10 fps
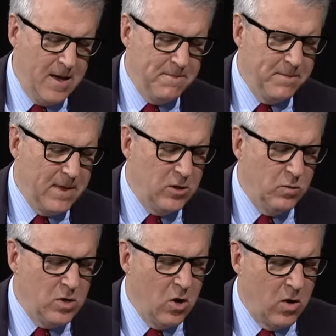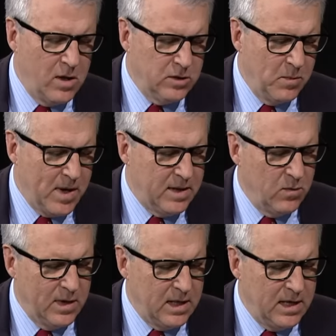Um, you note also, by
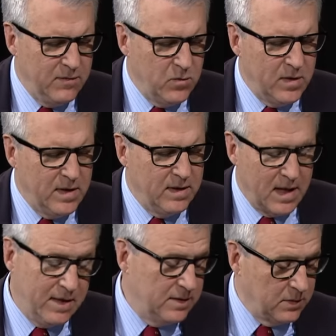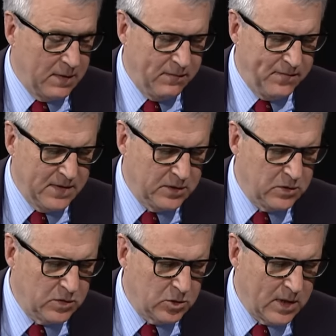the way, that even within uh, this, i found
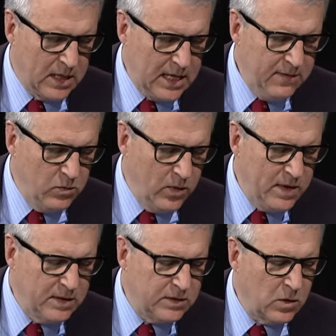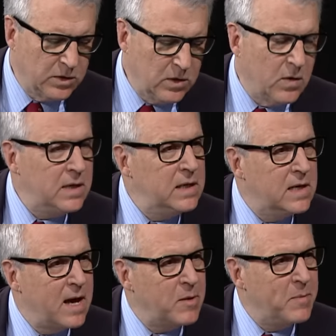striking, even within
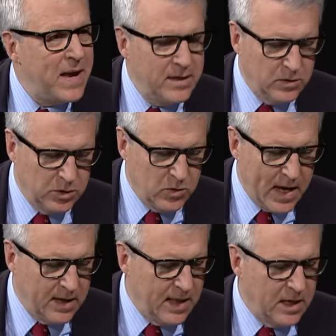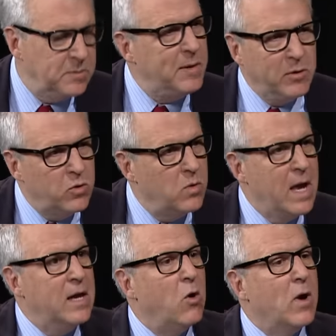socioeconomic bands or strata, that is, people who
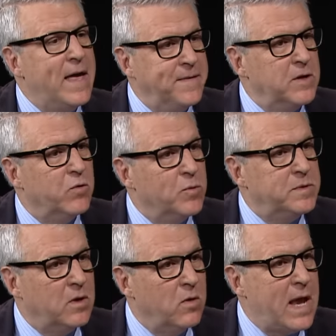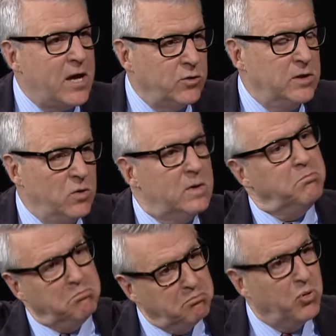or ethnic groups that are actually
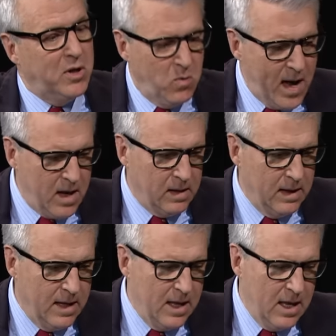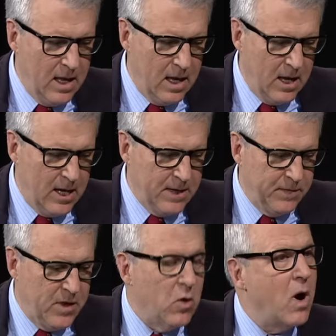doing pretty mm. well, uh,
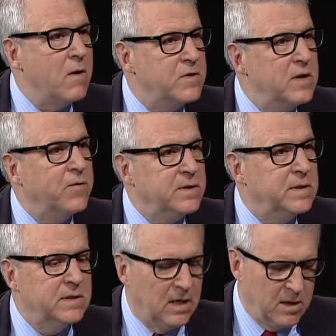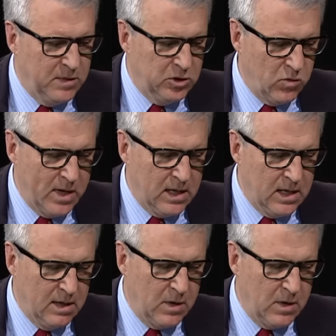there are differences that can be striking.